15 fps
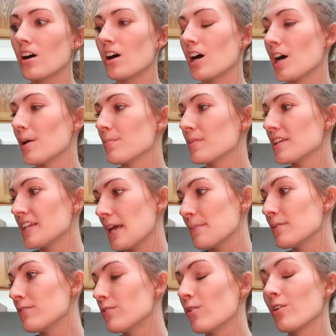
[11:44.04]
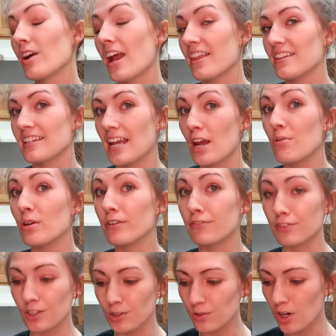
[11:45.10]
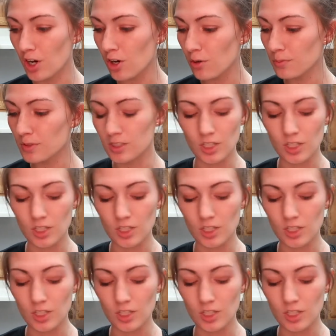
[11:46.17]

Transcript: um, the day before and the day we flew home.